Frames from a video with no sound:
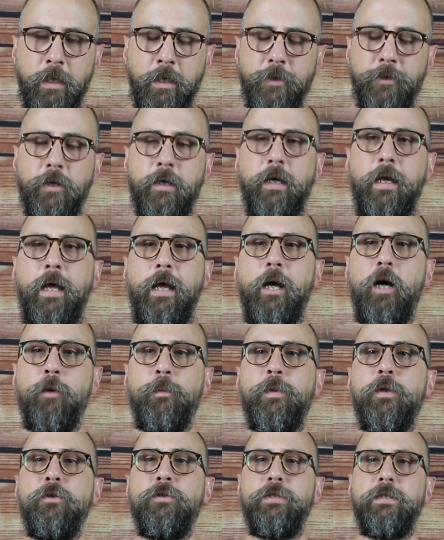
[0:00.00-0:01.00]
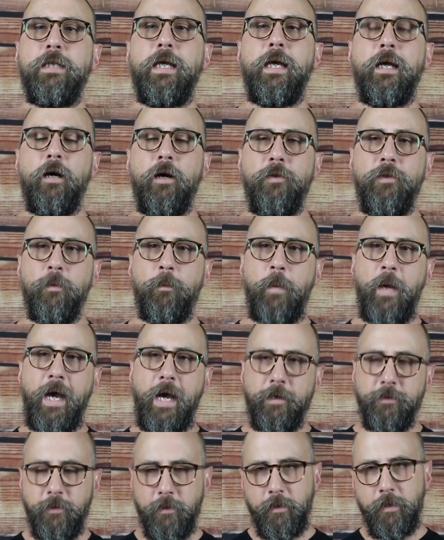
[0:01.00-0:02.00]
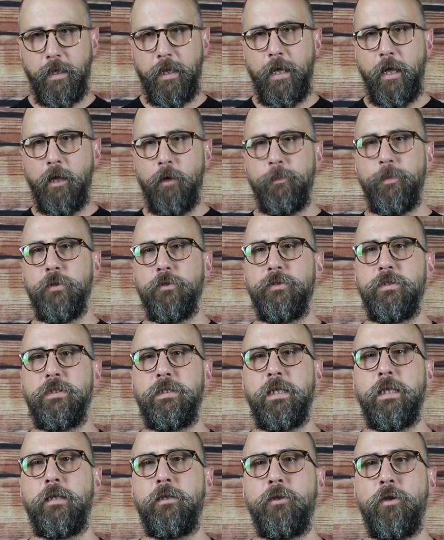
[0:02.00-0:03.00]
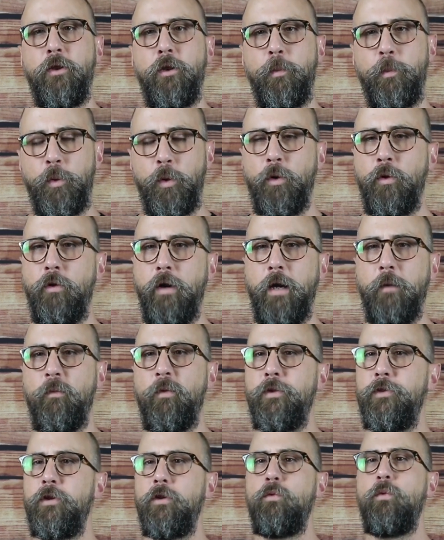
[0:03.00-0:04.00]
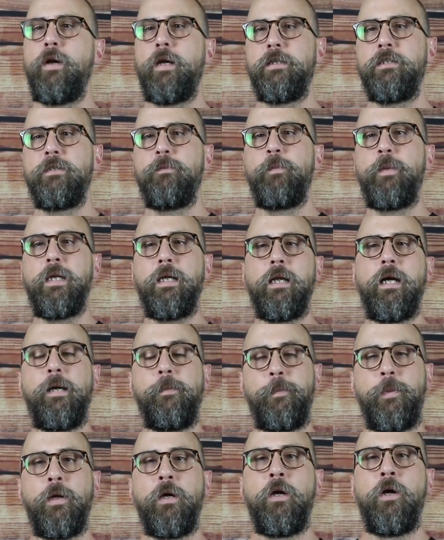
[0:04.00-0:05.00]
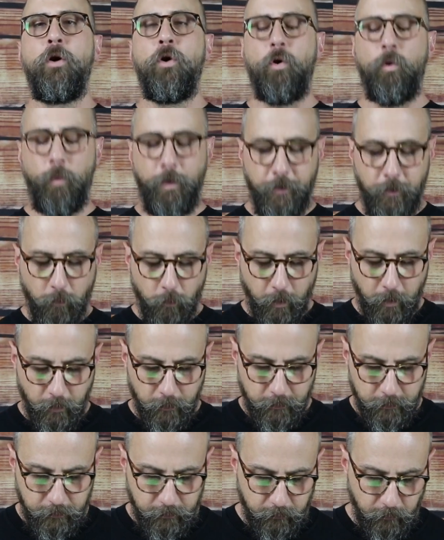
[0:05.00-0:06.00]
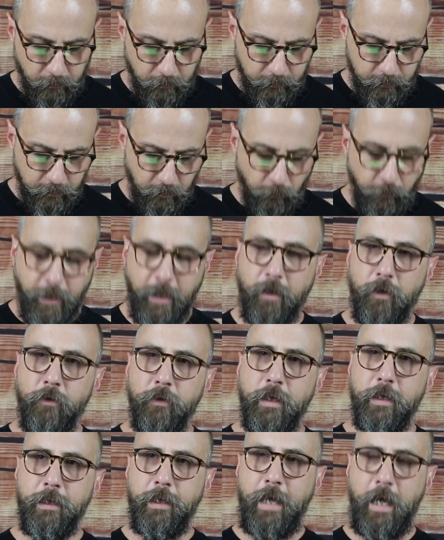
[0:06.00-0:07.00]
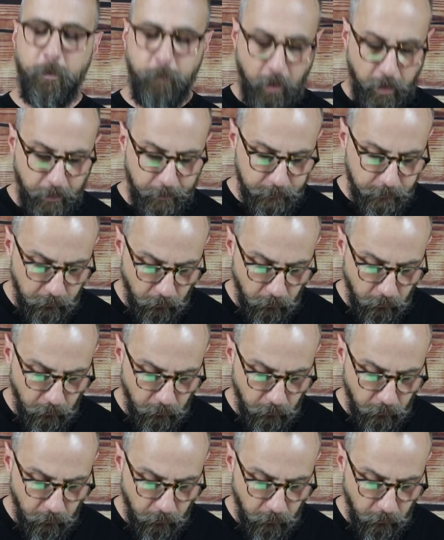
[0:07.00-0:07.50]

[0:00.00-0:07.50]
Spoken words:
They're going to help you stay on the path. They're going to help you stick to the program, whether you want to speed up or whether you want to slow down and lag behind.